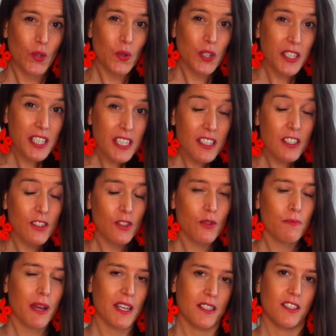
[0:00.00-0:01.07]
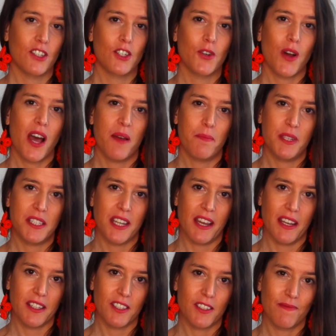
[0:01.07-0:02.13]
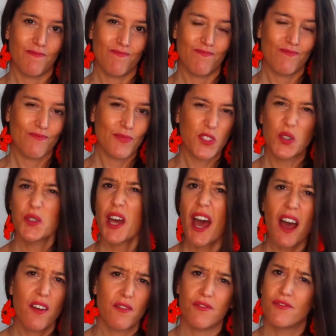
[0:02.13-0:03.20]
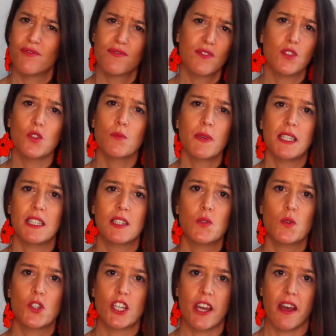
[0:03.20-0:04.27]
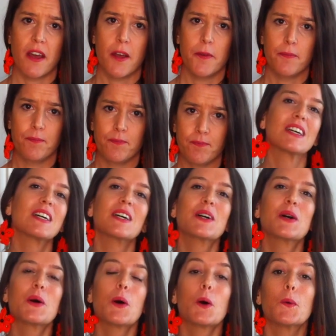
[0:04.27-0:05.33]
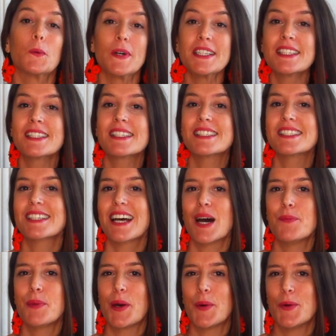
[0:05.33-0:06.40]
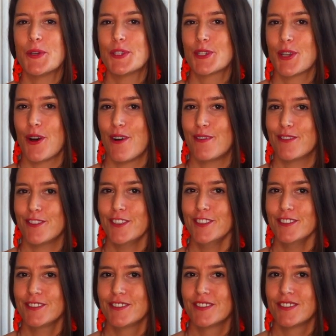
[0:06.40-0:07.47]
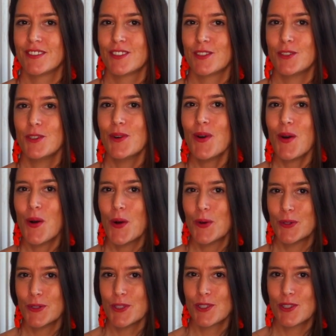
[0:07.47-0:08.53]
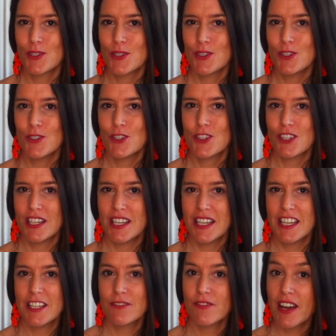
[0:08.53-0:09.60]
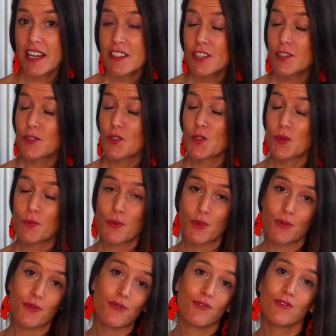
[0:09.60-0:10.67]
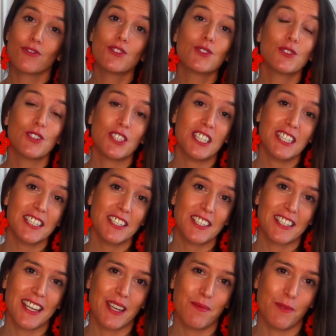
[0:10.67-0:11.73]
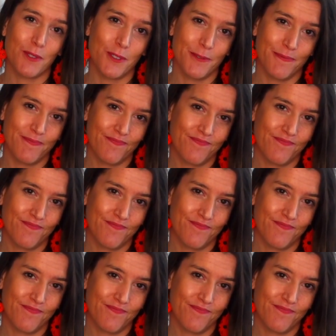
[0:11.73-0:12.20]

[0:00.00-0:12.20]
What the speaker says: you need to manage your appetite. Don't have too many gougères. Once apéro is over, your host usually invites you to move to the dinner table.